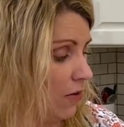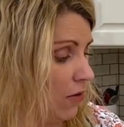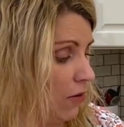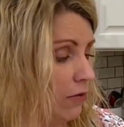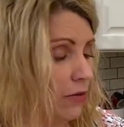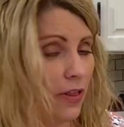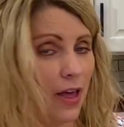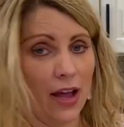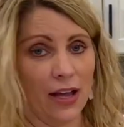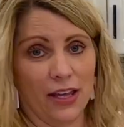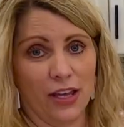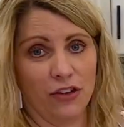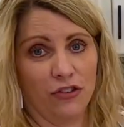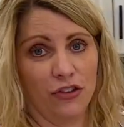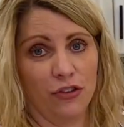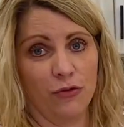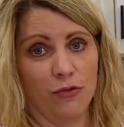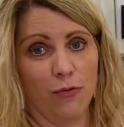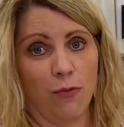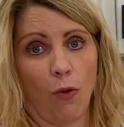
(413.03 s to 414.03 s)
over that
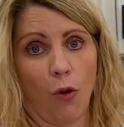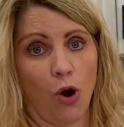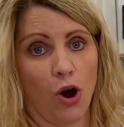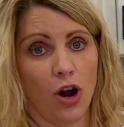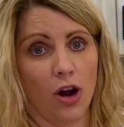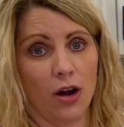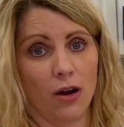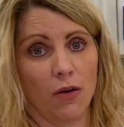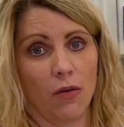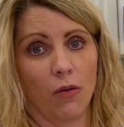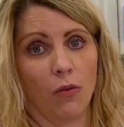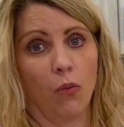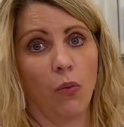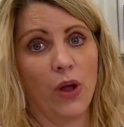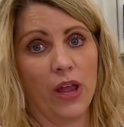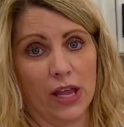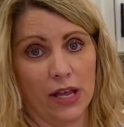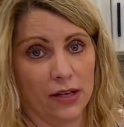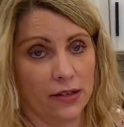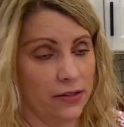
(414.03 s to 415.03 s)
kitchen for
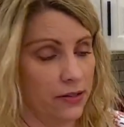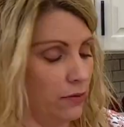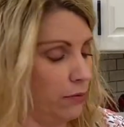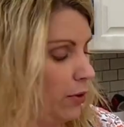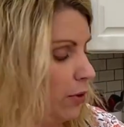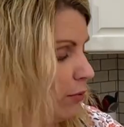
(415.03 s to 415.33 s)
weeks.